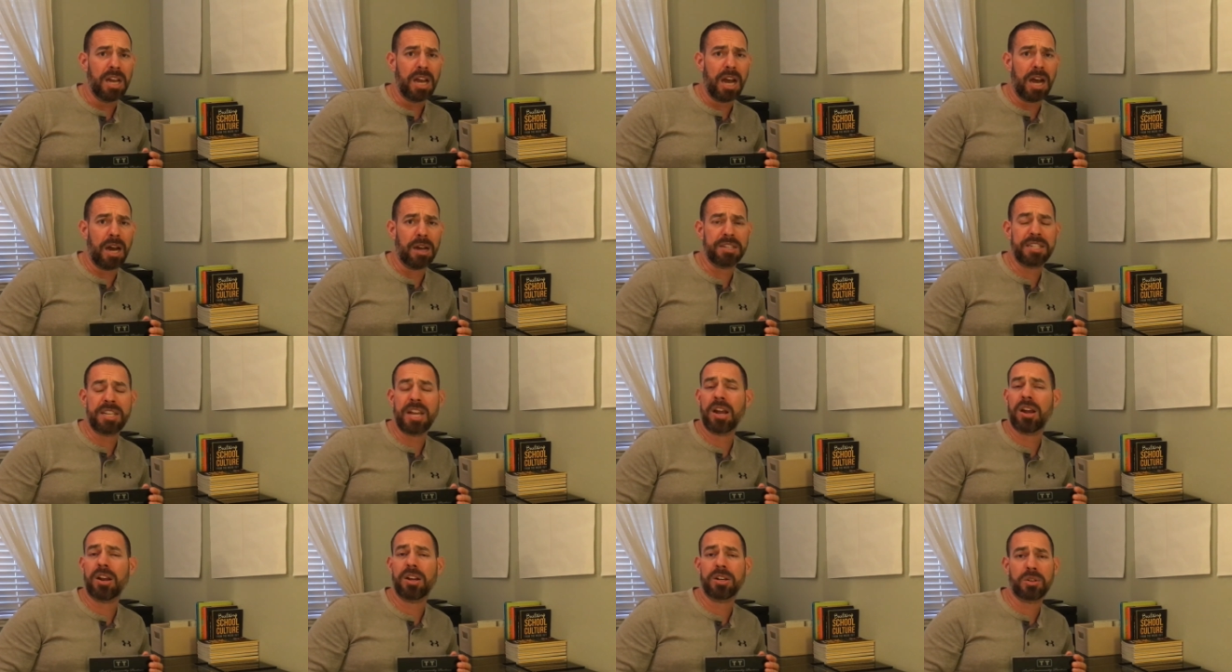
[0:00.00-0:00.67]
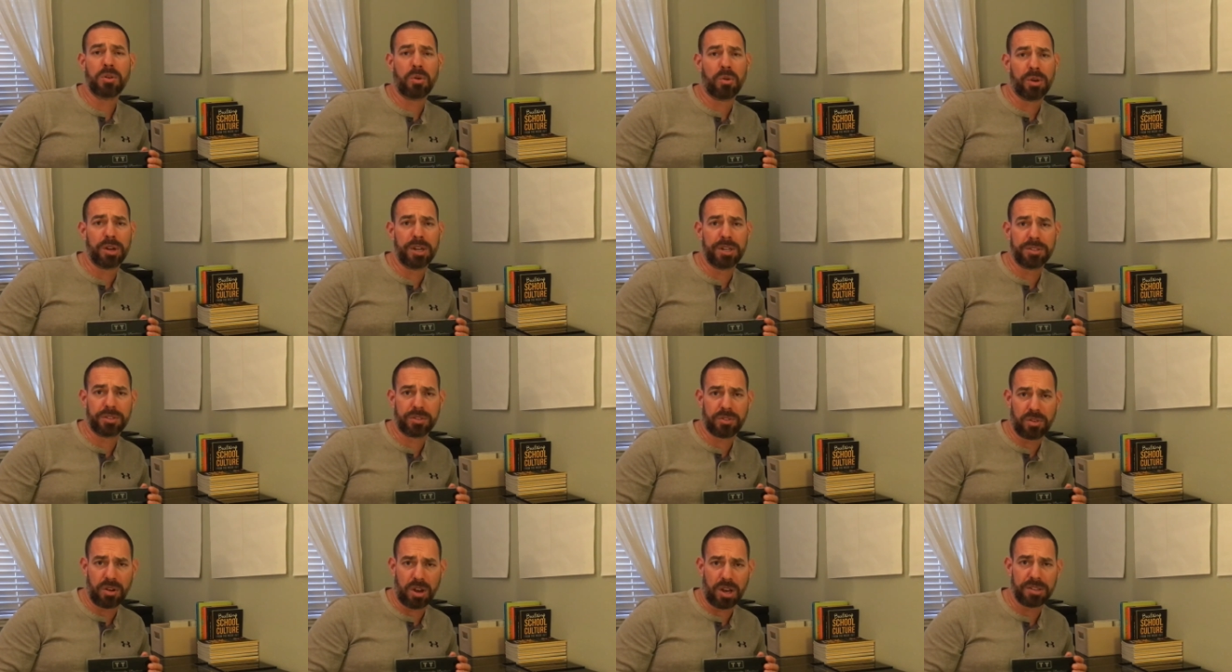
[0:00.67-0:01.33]
uh, territories
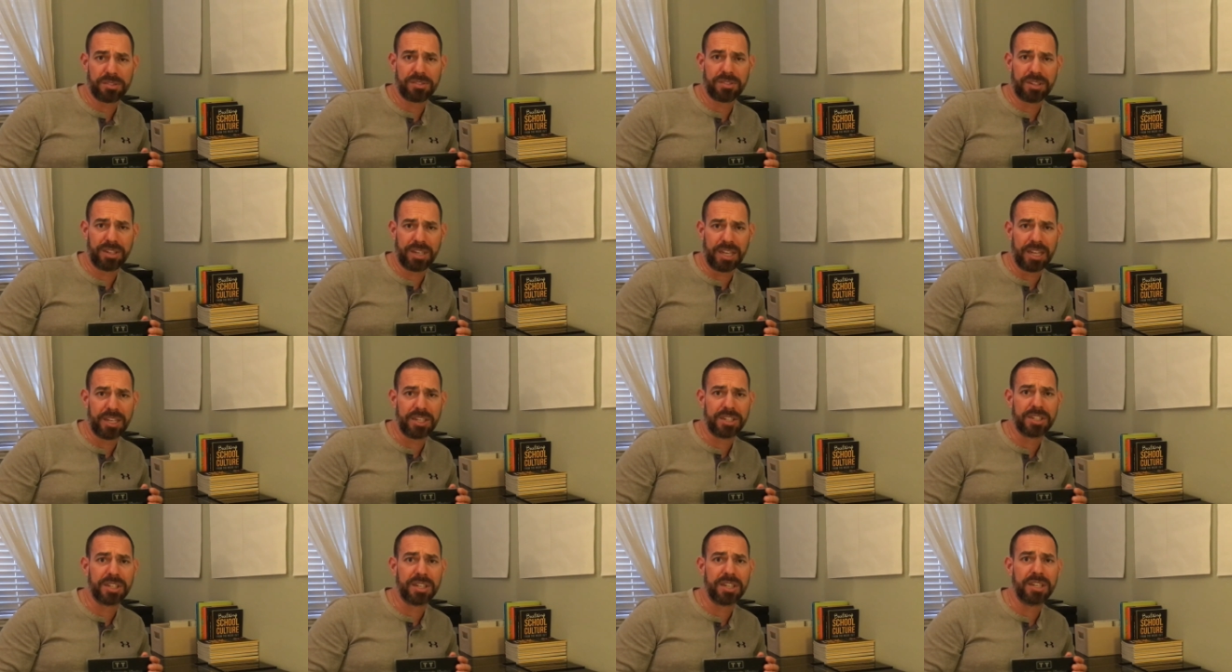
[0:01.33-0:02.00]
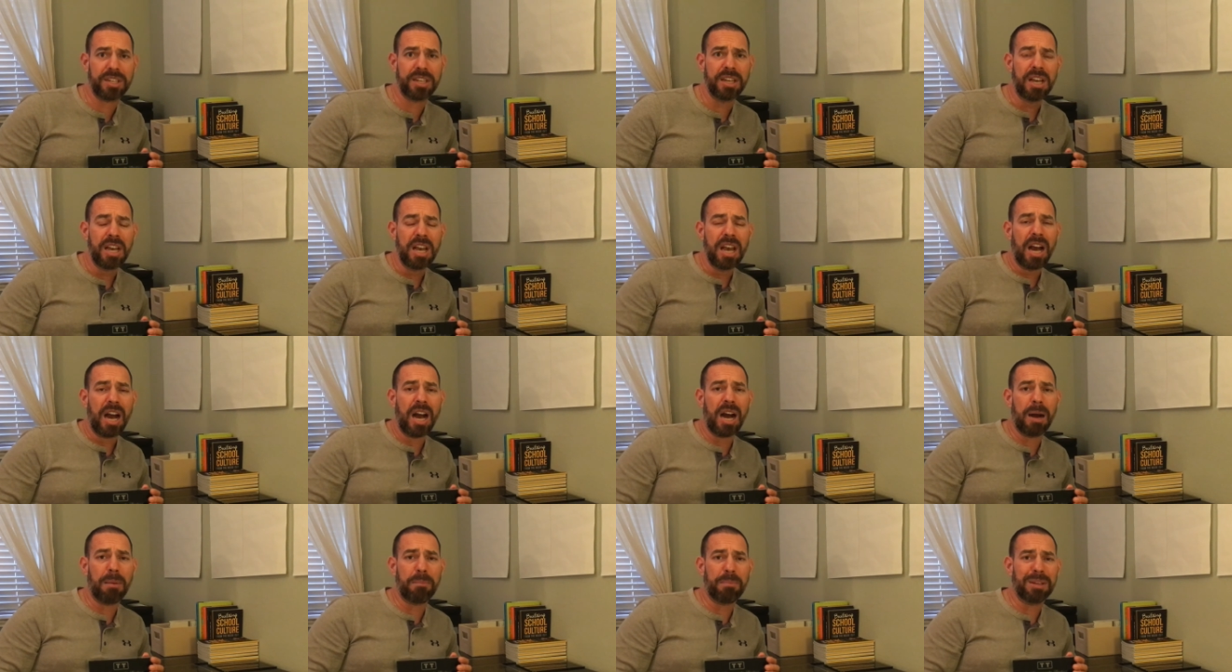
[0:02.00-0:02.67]
across the nation
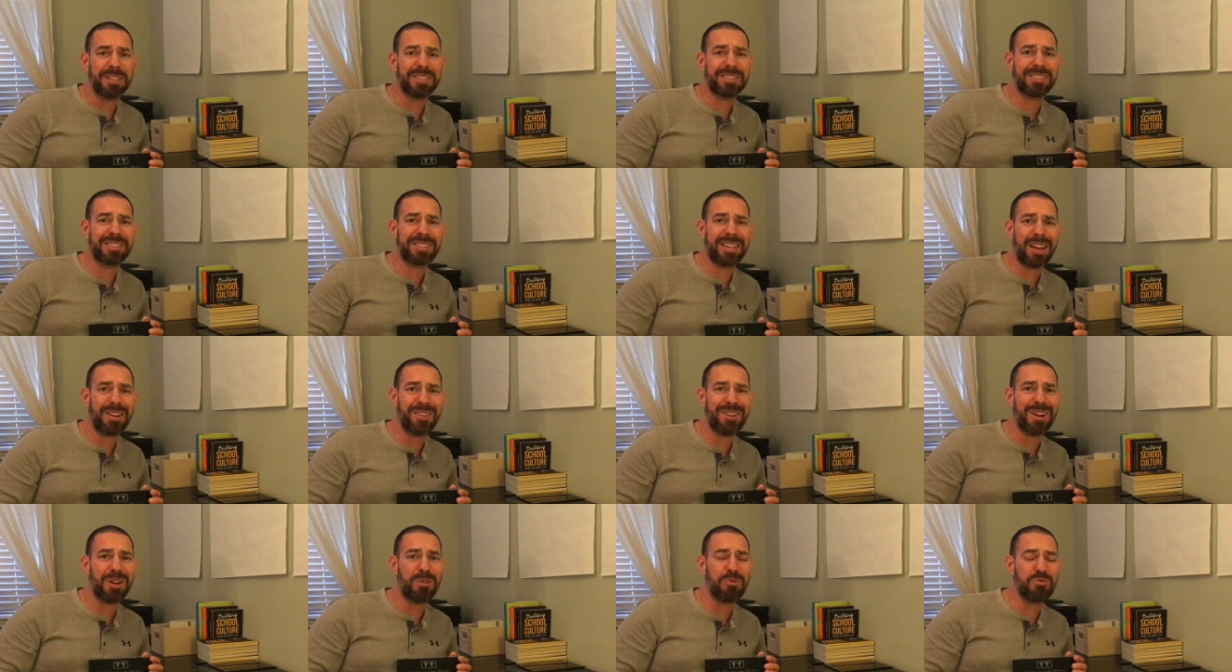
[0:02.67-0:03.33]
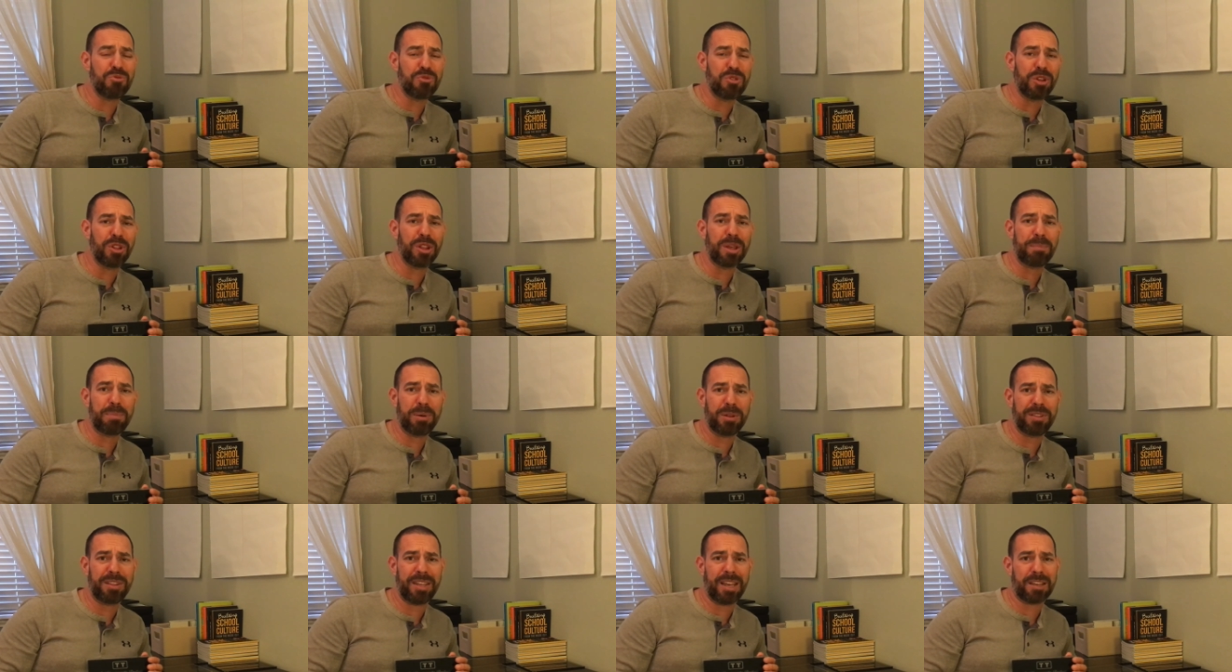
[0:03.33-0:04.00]
um, but sarah really
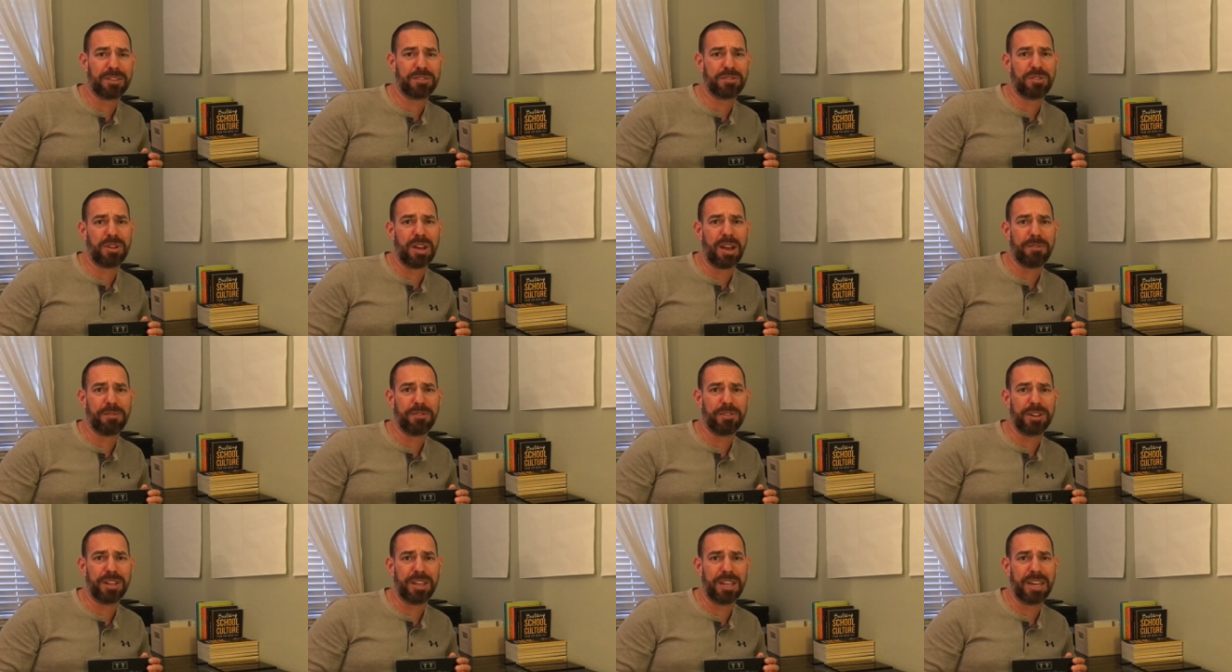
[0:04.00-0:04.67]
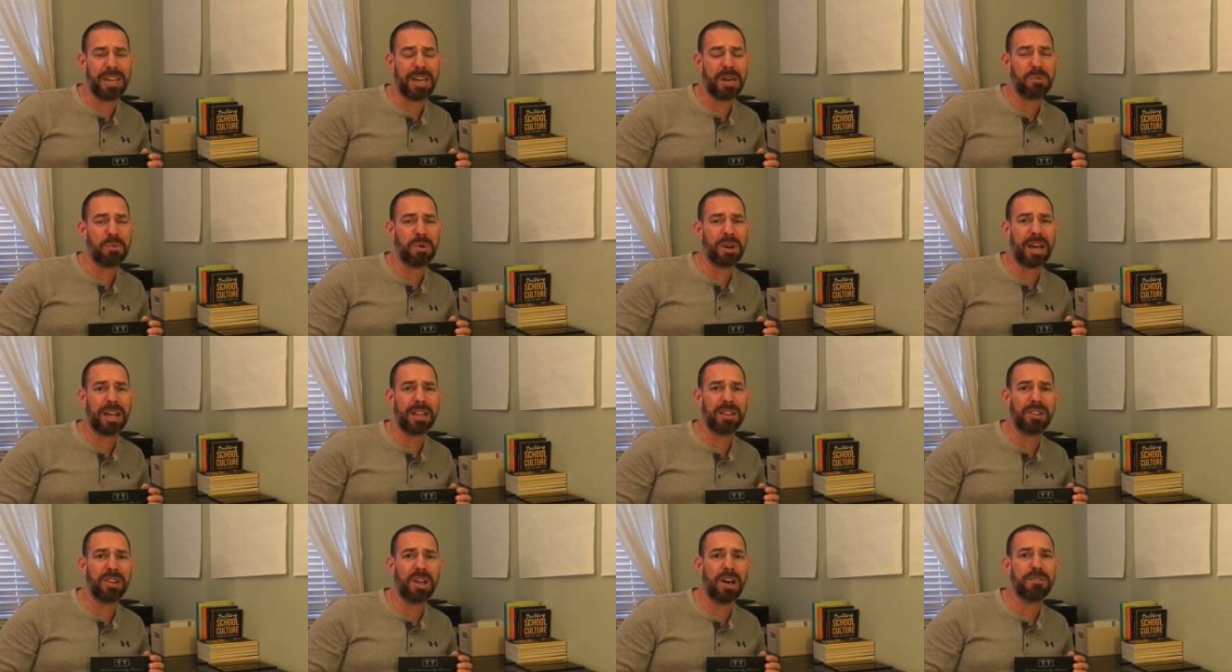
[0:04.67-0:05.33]
put the extra effort in and what
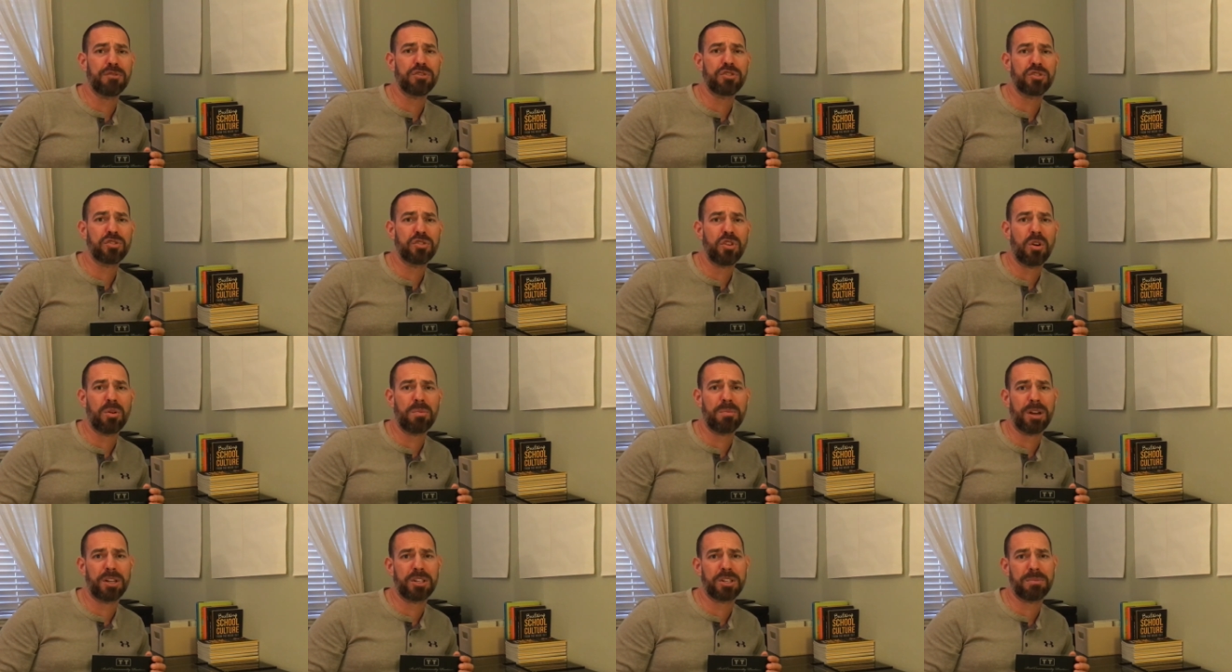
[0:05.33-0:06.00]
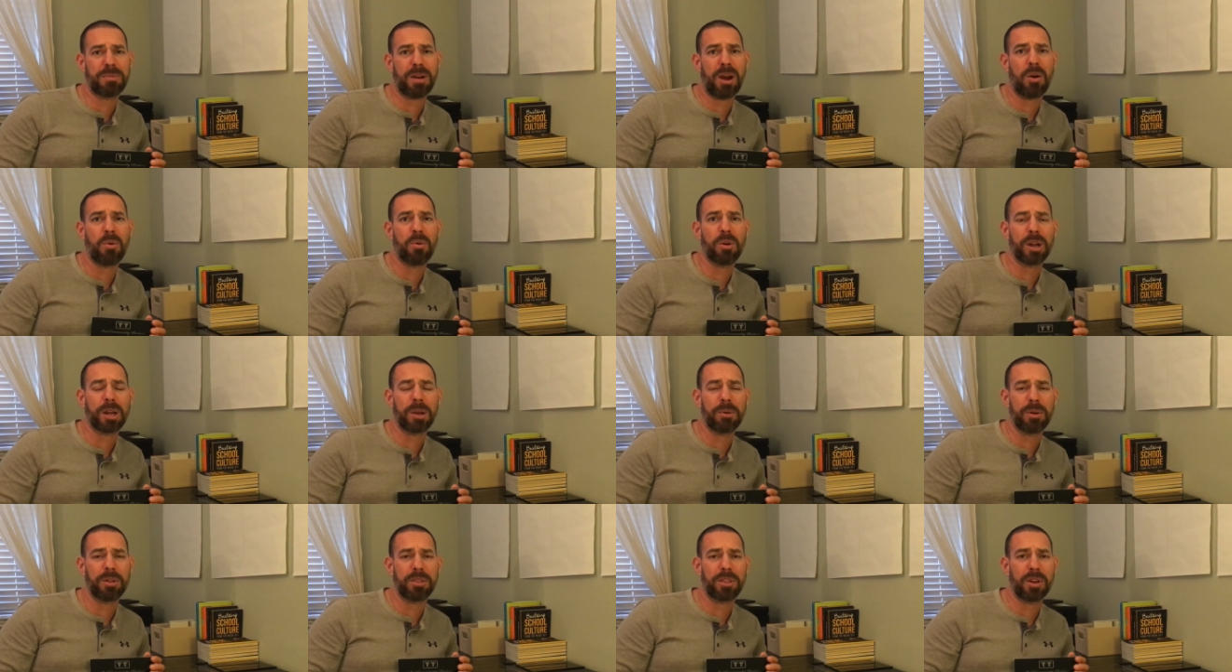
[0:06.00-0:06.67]
i love so much about
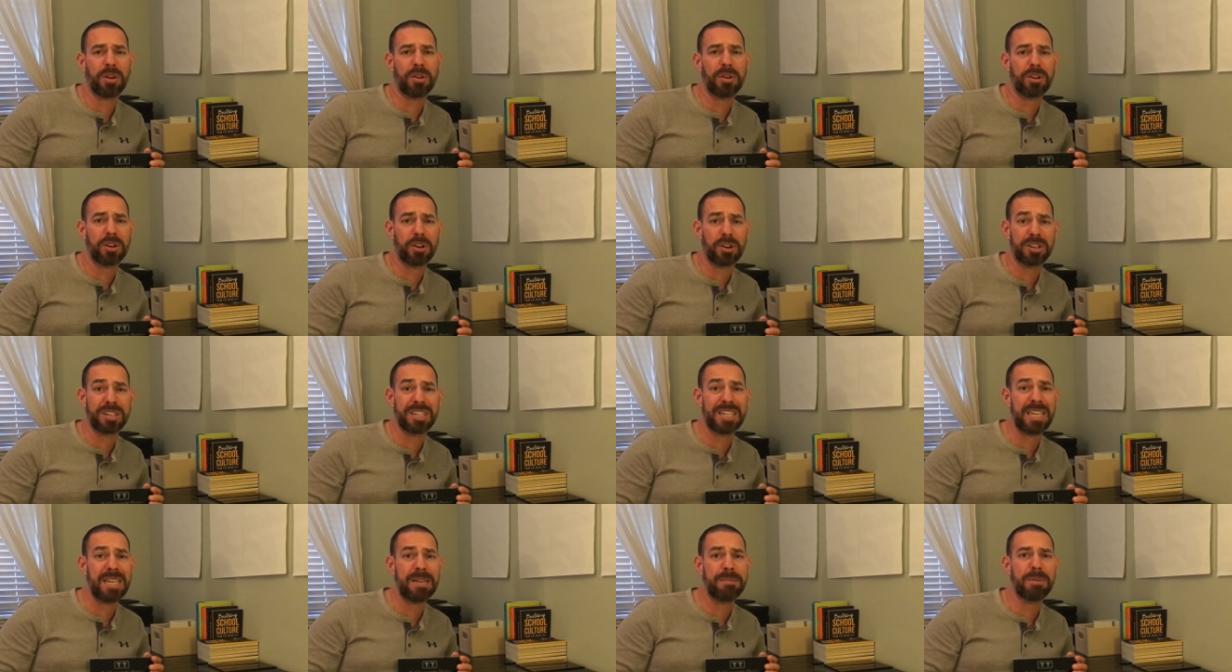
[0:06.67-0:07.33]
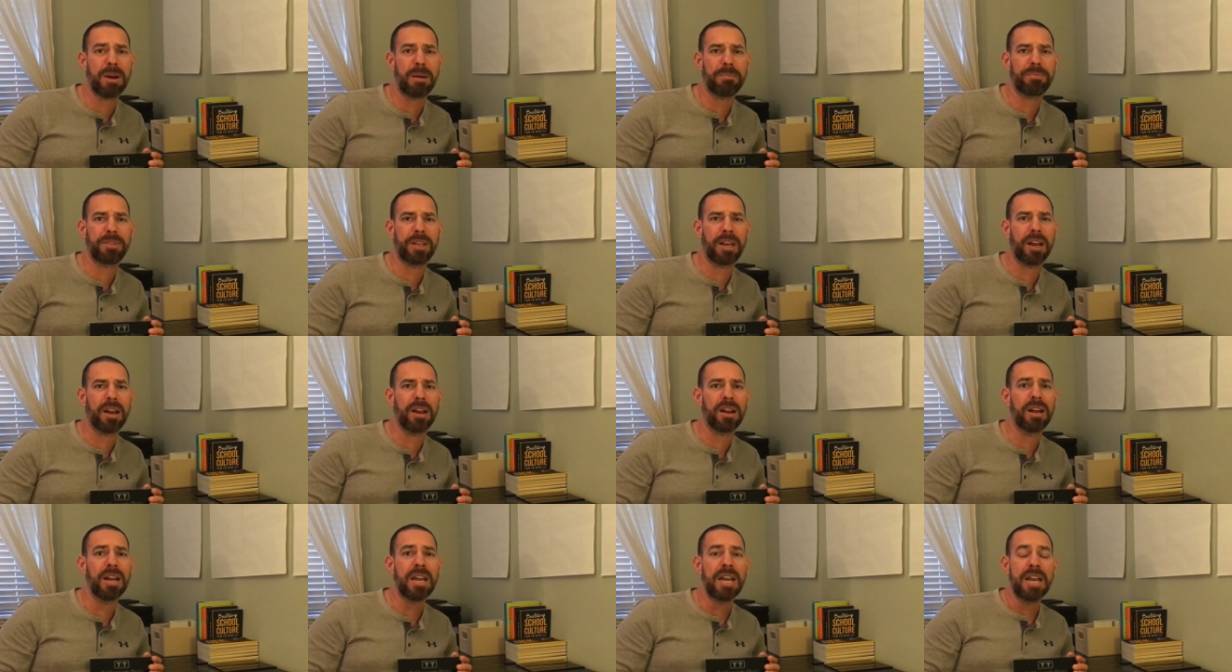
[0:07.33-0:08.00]
working with her and her team up
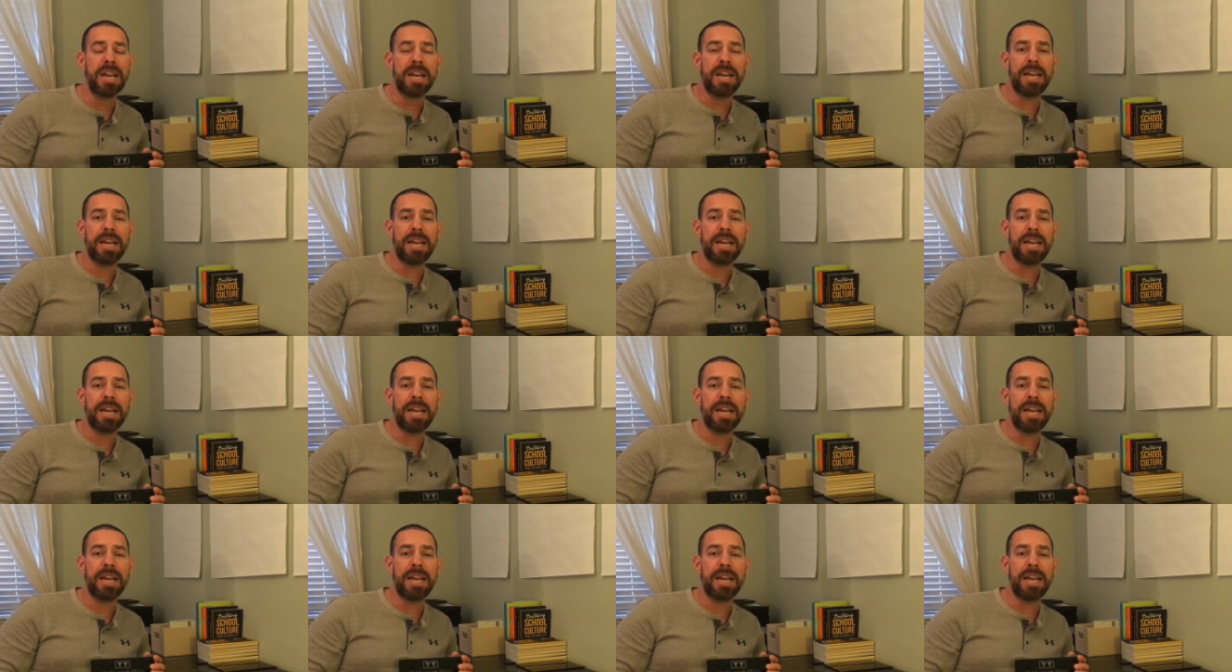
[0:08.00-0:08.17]
there